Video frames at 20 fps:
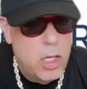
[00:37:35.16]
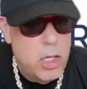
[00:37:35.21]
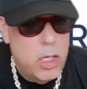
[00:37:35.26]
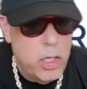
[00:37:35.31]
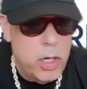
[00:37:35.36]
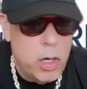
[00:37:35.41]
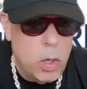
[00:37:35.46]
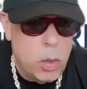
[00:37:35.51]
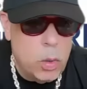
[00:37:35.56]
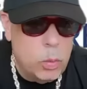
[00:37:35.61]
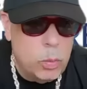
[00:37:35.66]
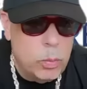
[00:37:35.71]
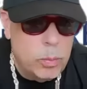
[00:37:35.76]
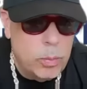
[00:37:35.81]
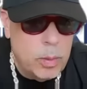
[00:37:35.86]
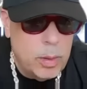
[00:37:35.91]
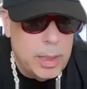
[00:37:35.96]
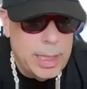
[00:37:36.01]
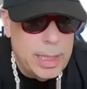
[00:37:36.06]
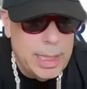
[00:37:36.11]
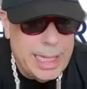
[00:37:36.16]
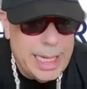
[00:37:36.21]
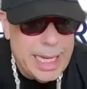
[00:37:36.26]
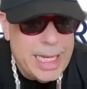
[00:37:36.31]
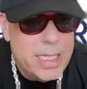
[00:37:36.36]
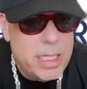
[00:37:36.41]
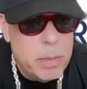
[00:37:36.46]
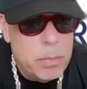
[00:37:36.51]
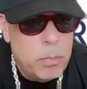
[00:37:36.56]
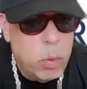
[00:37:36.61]
You know,
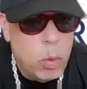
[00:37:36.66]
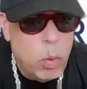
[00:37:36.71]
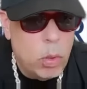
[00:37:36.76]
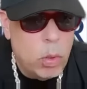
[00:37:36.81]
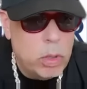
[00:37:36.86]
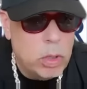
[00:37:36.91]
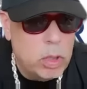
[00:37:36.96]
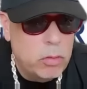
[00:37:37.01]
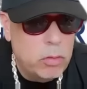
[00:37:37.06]
it's important